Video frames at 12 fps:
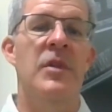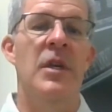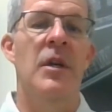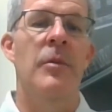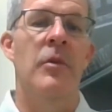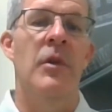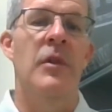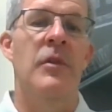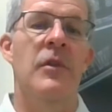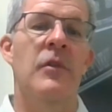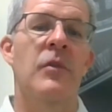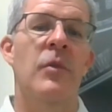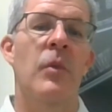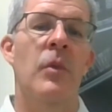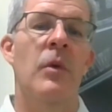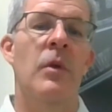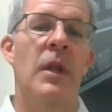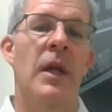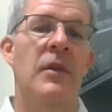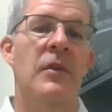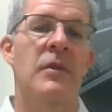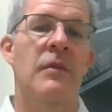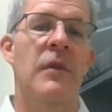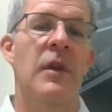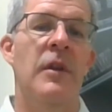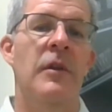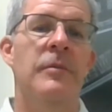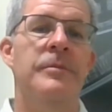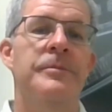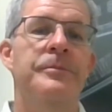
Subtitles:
to help create this world-class venue.